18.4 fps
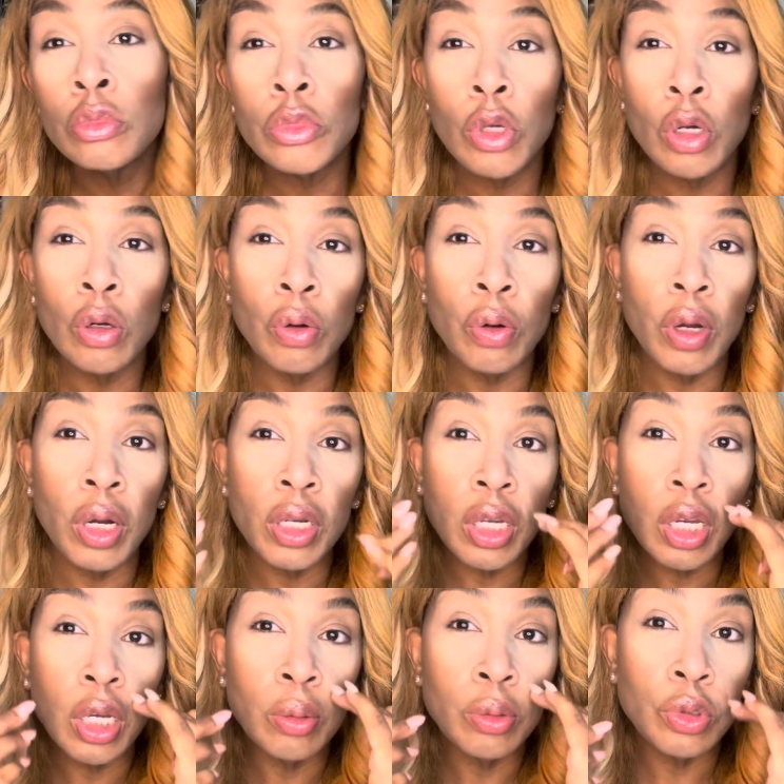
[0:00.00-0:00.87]
Oh, I
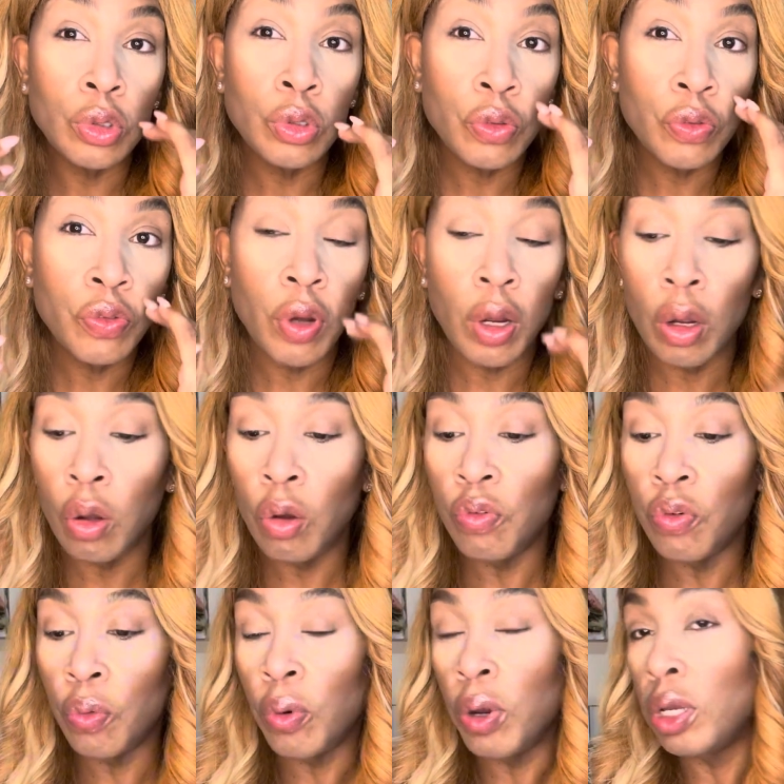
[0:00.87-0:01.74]
came too far
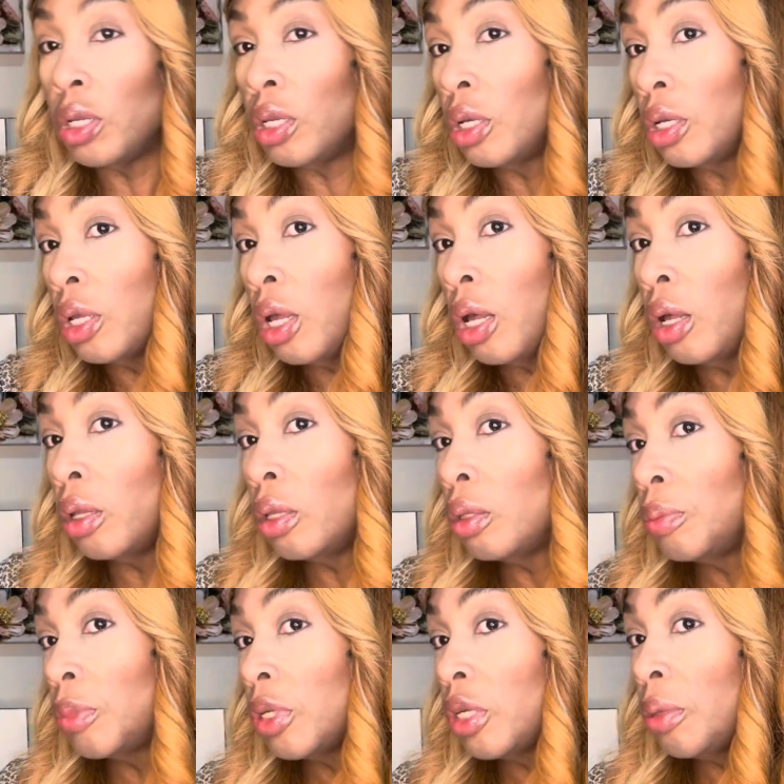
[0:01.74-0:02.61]
over right there, y'all.
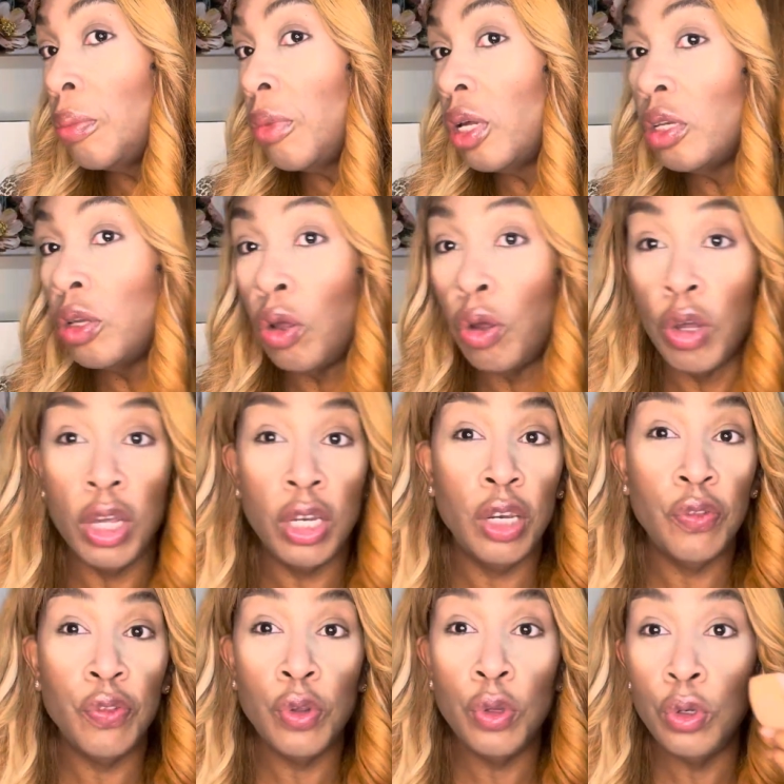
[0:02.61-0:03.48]
Let me get my, and
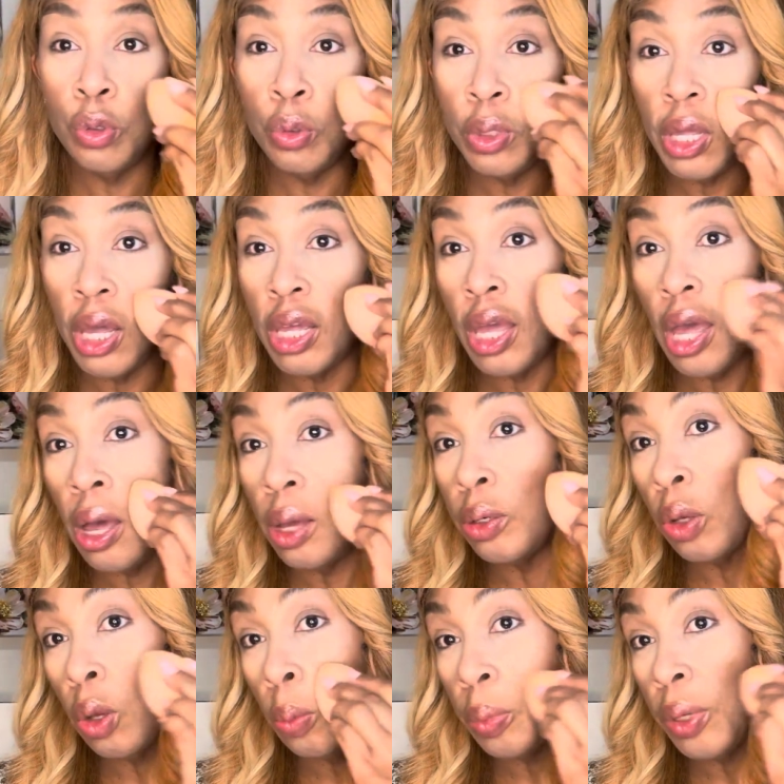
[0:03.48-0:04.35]
if you do that, y'all,
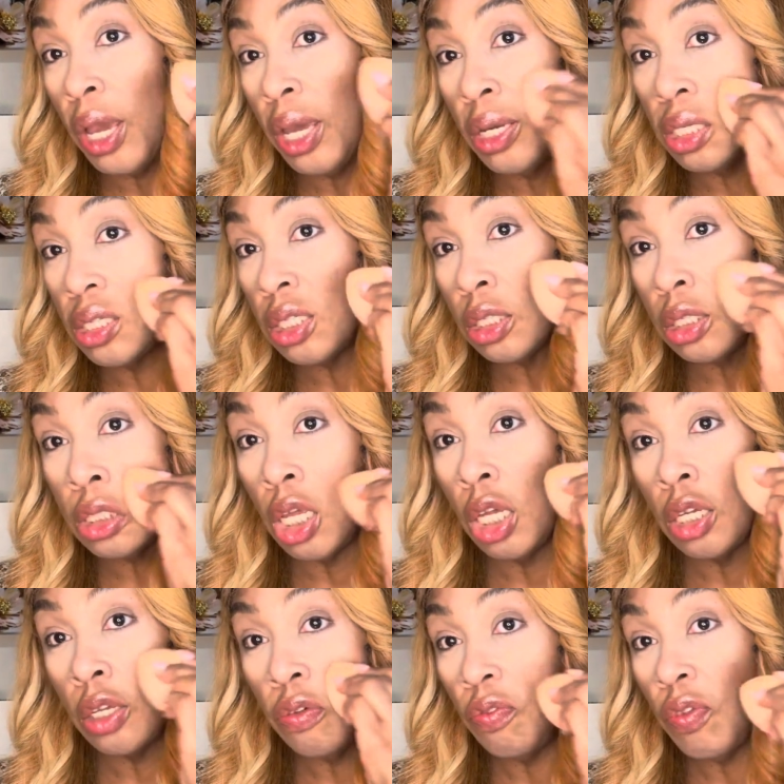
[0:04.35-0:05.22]
don't panic. Just
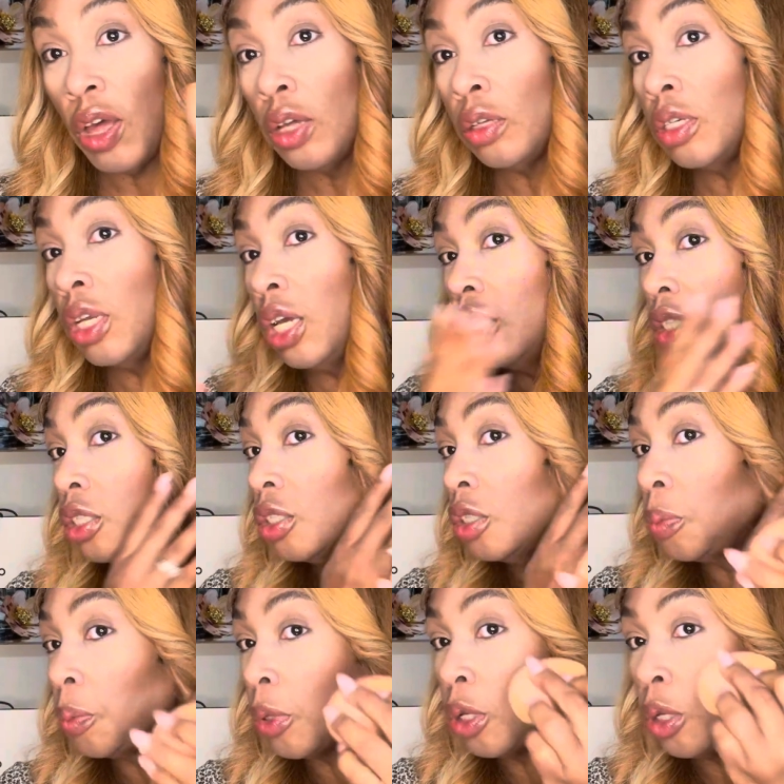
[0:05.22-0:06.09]
take your foundation
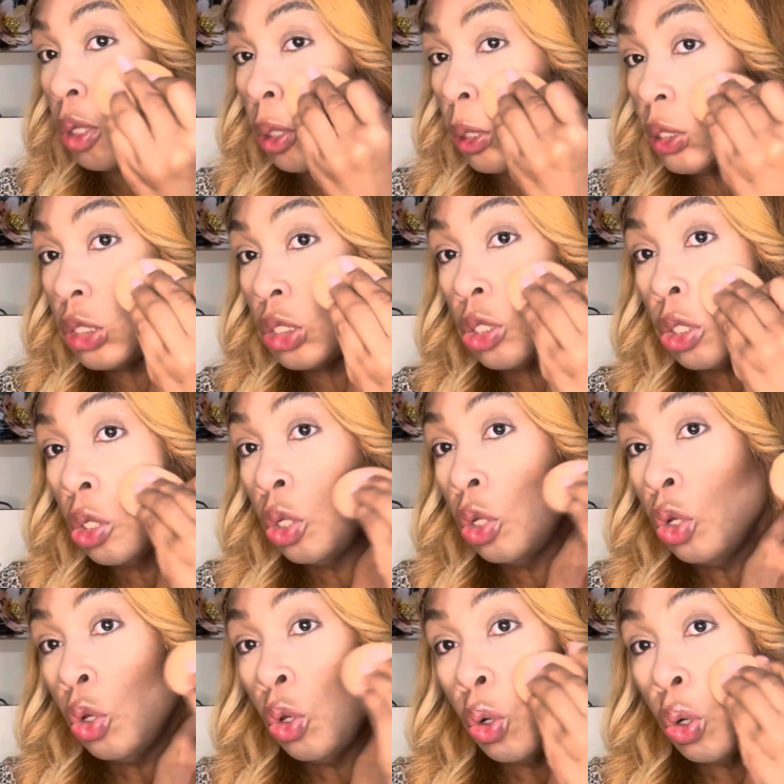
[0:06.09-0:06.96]
sponge
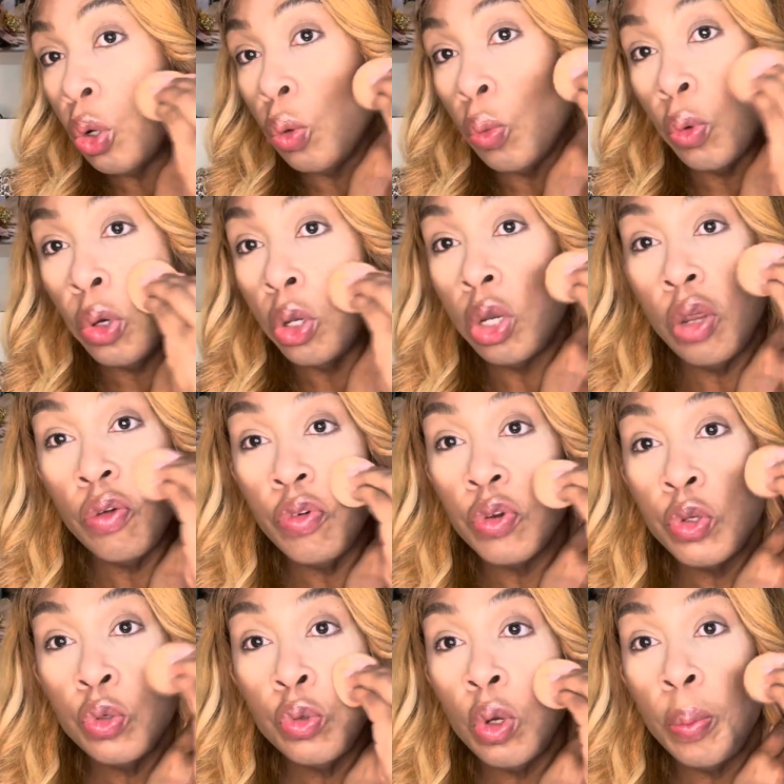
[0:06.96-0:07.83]
or whatever
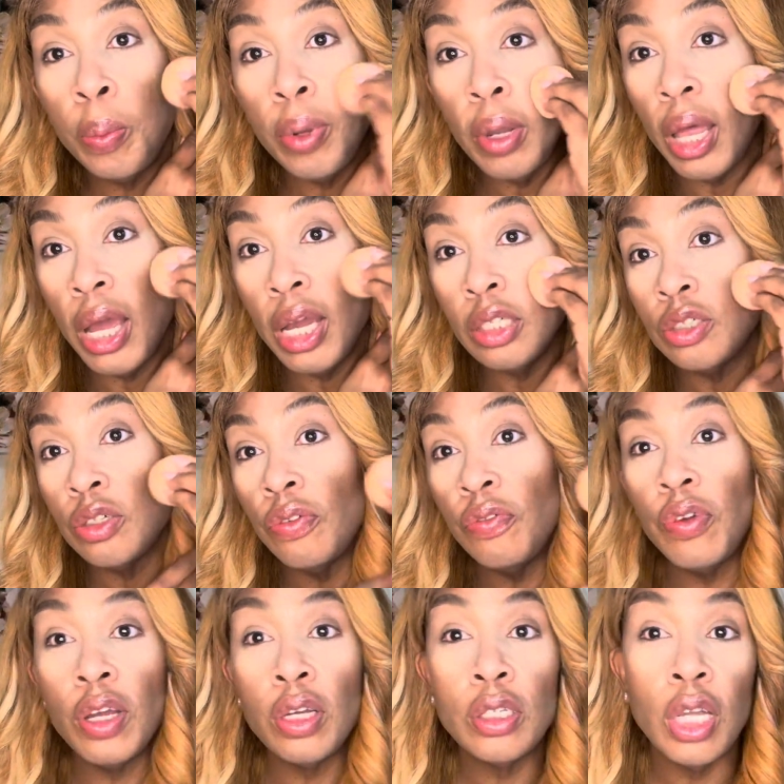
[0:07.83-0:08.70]
you applied your
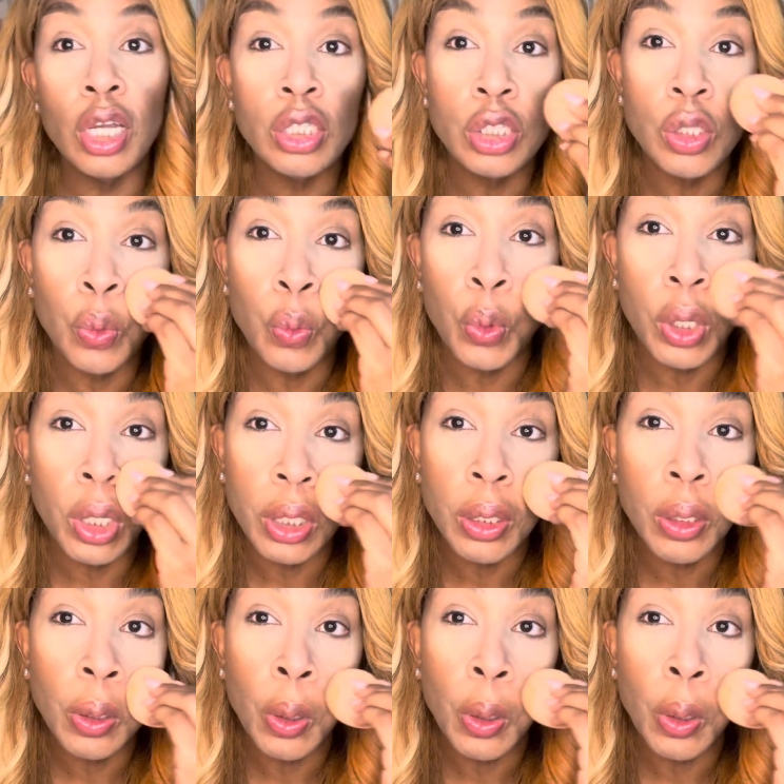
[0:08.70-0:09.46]
foundation with